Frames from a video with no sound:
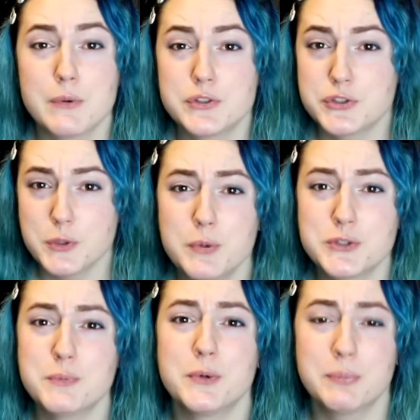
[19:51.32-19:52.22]
I was
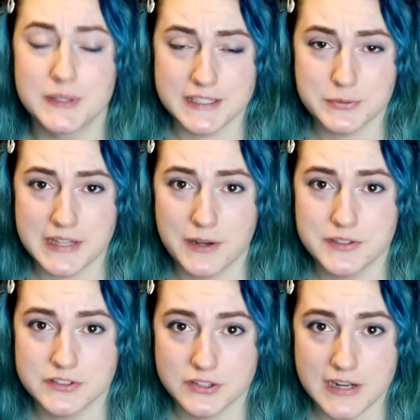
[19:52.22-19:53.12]
super pleased with
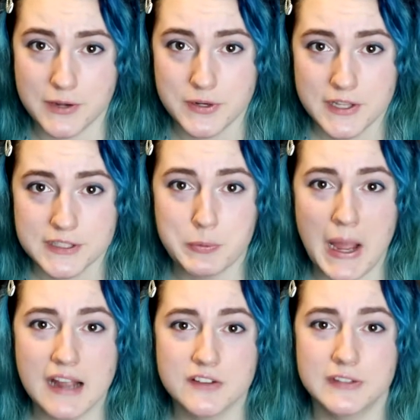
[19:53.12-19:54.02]
how this turned out.
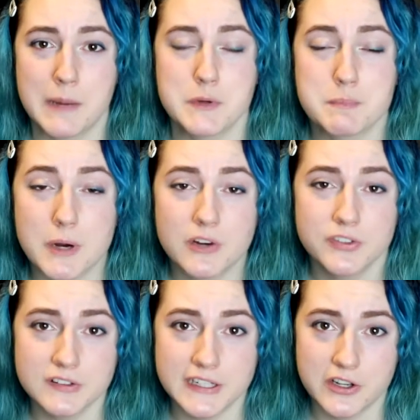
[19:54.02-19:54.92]
The rack of lamb was
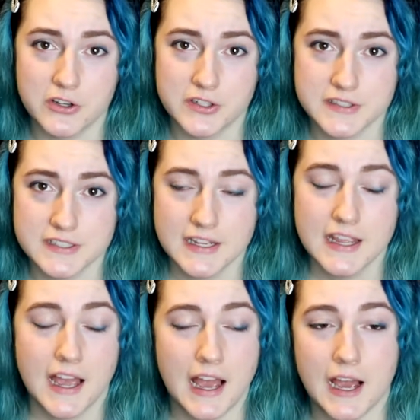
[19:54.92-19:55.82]
perfectly cooked.
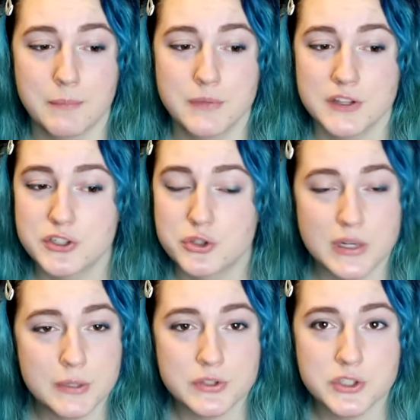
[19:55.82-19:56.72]
The
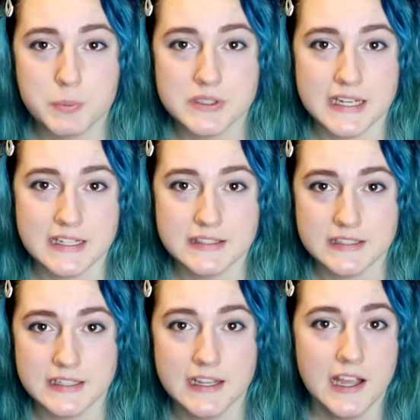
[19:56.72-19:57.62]
drink was super
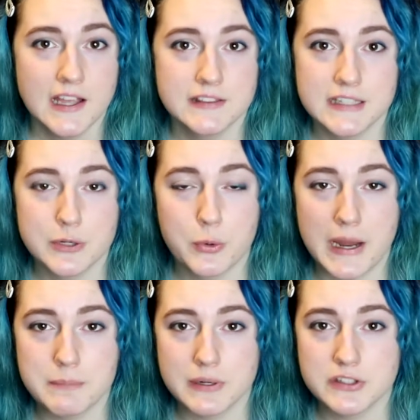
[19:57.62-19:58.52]
tasty. The
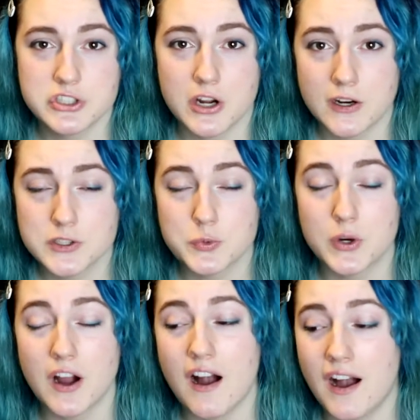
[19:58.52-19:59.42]
cranberry
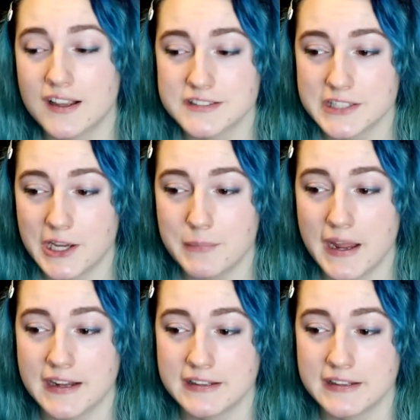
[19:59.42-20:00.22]
tarts were awesome.